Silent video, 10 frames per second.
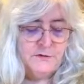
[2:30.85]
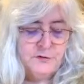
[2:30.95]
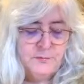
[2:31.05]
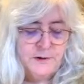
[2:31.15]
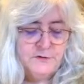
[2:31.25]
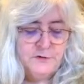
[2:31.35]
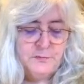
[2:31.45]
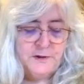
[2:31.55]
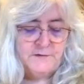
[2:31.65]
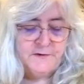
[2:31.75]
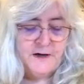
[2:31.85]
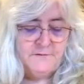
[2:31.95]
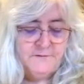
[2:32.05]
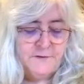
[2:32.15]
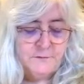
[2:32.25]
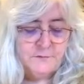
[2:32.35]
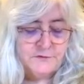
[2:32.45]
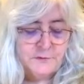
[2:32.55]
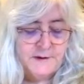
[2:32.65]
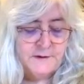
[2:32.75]
2x2x5 foam
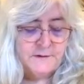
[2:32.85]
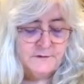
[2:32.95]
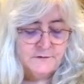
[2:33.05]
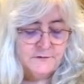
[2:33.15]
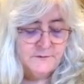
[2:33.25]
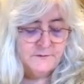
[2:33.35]
squares.